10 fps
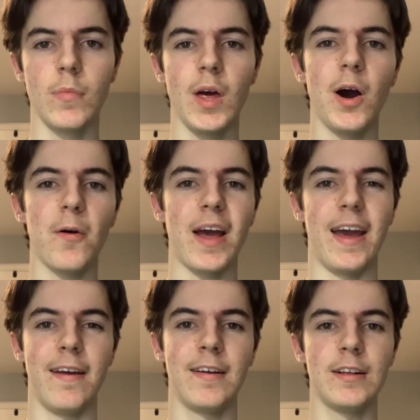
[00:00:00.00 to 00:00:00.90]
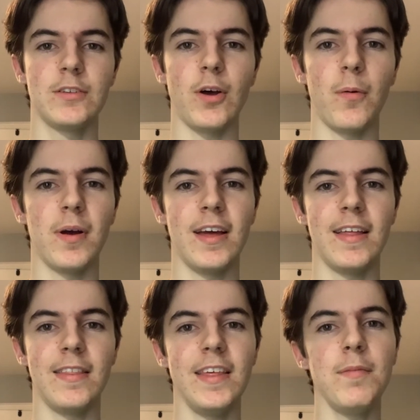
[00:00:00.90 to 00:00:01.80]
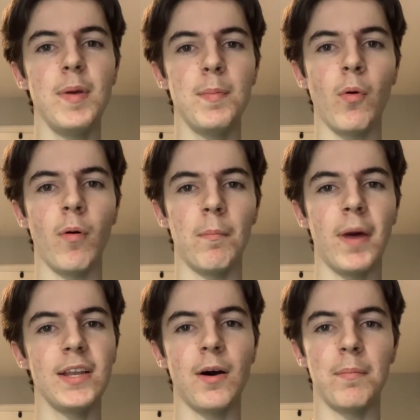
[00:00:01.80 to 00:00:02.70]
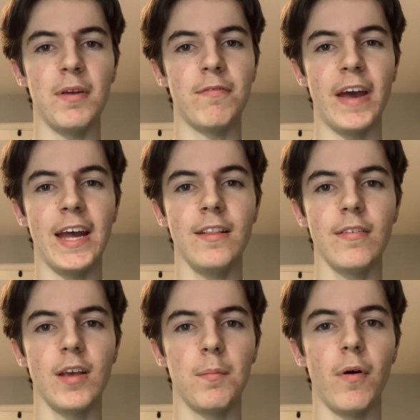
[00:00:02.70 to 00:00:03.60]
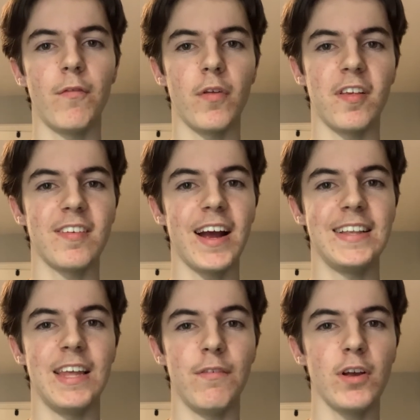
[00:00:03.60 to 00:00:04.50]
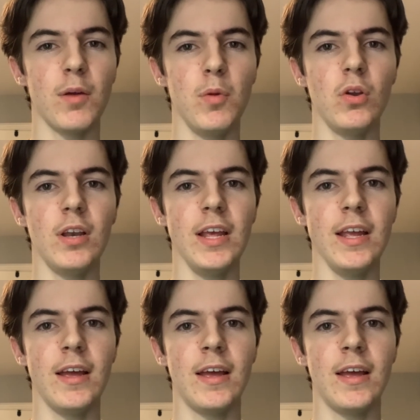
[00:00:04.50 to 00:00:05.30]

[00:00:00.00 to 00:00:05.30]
Okay, so these people might not be fans, but for the scientific community,